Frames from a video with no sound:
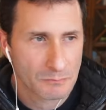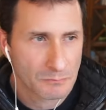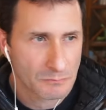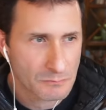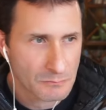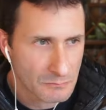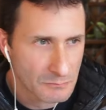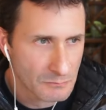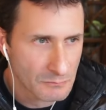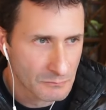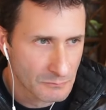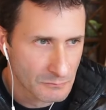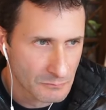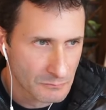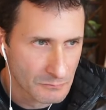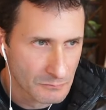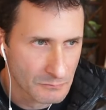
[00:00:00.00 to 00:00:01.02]

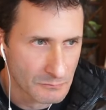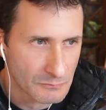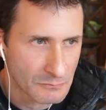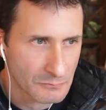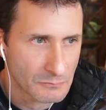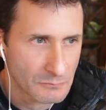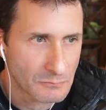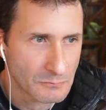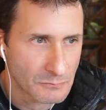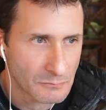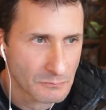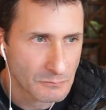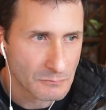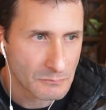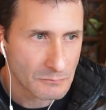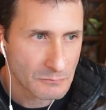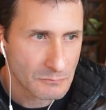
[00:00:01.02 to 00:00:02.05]

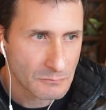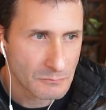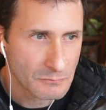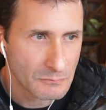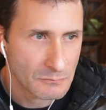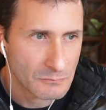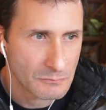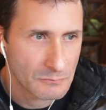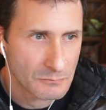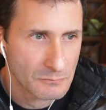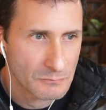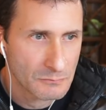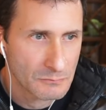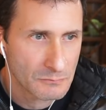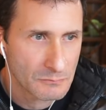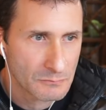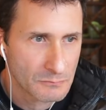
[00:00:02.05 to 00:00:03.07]

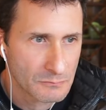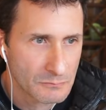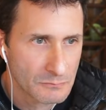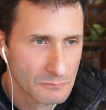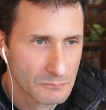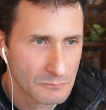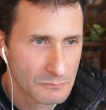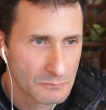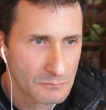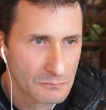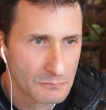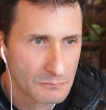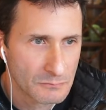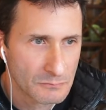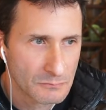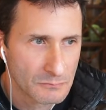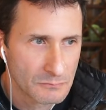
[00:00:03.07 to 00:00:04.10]

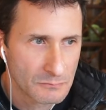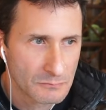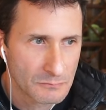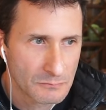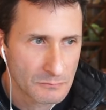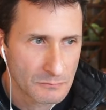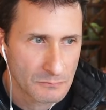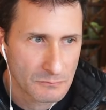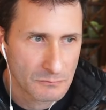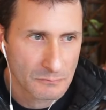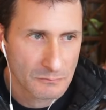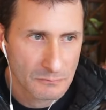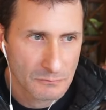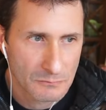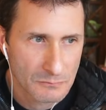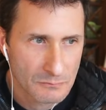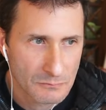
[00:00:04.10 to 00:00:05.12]

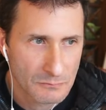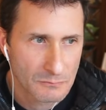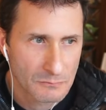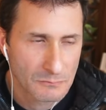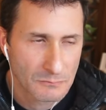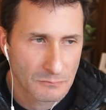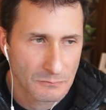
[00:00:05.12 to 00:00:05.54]
The person shown says nothing.